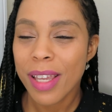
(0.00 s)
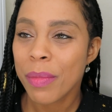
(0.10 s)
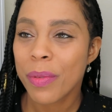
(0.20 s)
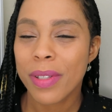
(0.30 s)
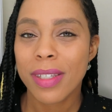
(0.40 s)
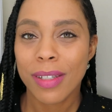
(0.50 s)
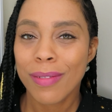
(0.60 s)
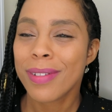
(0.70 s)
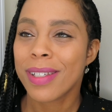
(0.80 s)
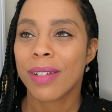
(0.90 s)
Tell me what to
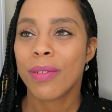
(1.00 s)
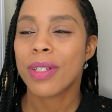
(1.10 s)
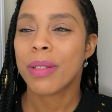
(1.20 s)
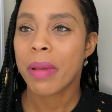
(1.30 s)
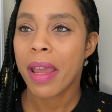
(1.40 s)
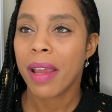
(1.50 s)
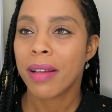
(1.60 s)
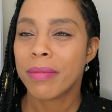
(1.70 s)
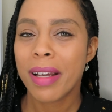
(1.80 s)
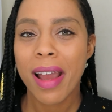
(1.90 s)
do, 'cause I want you back.
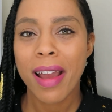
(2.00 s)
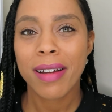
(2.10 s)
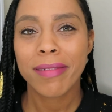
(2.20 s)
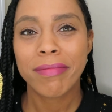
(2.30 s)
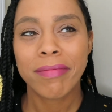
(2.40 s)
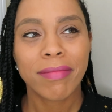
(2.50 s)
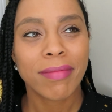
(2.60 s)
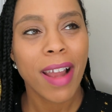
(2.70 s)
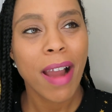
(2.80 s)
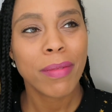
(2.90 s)
Well,
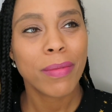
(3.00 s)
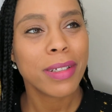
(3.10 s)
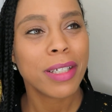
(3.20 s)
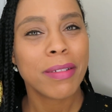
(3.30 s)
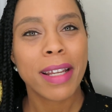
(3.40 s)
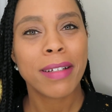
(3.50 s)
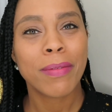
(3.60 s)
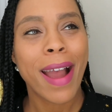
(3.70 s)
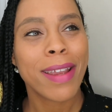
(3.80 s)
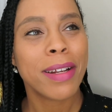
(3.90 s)
Wow, what you didn't?
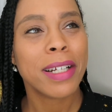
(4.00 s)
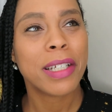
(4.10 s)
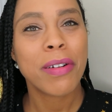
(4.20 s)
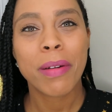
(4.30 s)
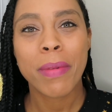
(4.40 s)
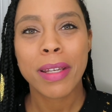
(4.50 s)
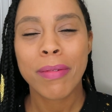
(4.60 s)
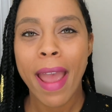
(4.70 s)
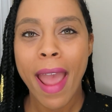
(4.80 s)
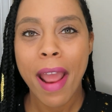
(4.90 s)
Why you didn't do it when
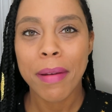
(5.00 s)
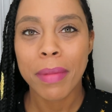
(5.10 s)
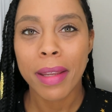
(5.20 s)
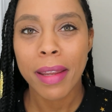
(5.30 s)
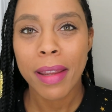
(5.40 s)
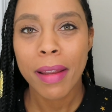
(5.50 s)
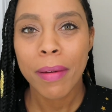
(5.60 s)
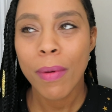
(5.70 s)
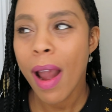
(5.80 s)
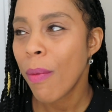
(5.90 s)
you had me?
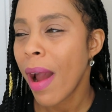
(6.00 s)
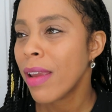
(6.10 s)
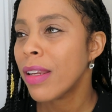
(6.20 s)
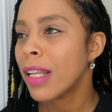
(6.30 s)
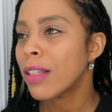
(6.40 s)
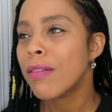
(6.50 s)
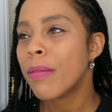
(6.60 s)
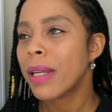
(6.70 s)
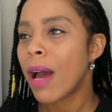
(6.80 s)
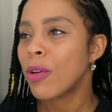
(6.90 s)
Why, why you didn't do
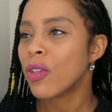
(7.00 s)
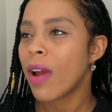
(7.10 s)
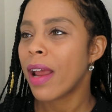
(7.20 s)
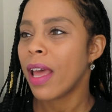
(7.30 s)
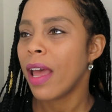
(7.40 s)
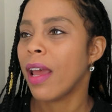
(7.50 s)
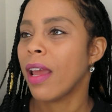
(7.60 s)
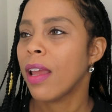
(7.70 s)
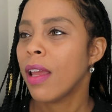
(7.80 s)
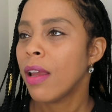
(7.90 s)
it when I was right
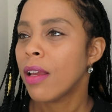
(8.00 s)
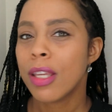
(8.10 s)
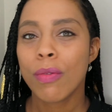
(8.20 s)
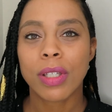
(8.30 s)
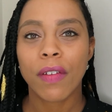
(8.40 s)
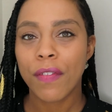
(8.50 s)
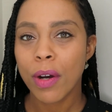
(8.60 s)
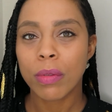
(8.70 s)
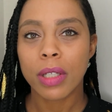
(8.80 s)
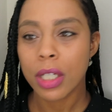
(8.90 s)
at? You was
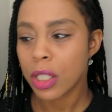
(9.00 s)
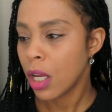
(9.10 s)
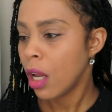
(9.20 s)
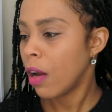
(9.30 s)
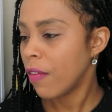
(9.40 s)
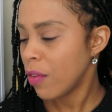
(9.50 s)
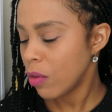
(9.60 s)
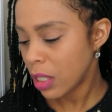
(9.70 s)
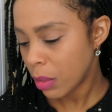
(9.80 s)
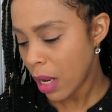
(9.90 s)
foolish. A
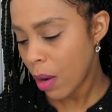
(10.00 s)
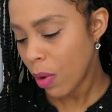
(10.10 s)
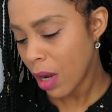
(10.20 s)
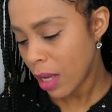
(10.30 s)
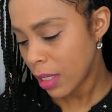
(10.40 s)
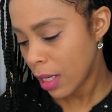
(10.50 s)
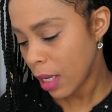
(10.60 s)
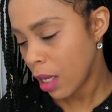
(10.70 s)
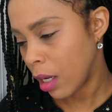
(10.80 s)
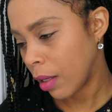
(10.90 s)
foolish man. What God said
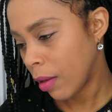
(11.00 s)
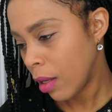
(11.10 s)
again?